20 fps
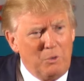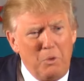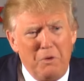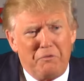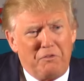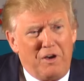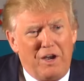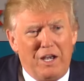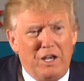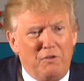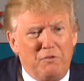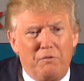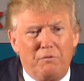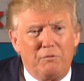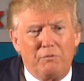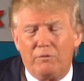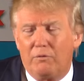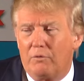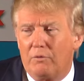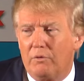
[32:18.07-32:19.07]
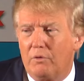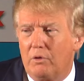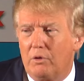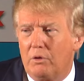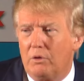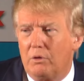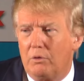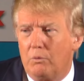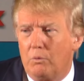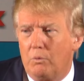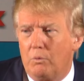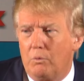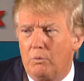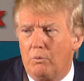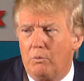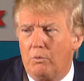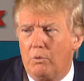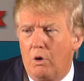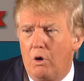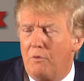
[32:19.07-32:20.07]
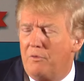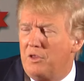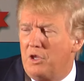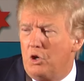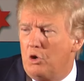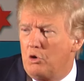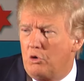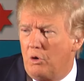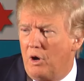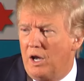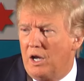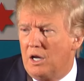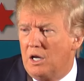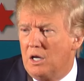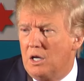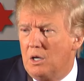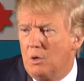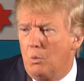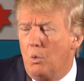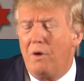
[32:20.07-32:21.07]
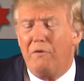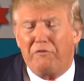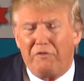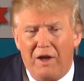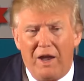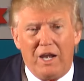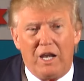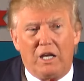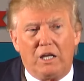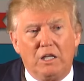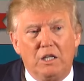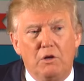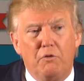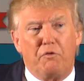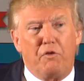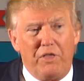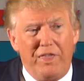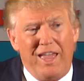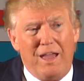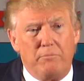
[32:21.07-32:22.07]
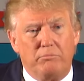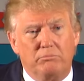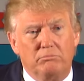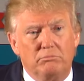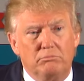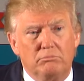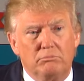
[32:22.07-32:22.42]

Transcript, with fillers: We're fighting over the Ukraine. We're fighting for them.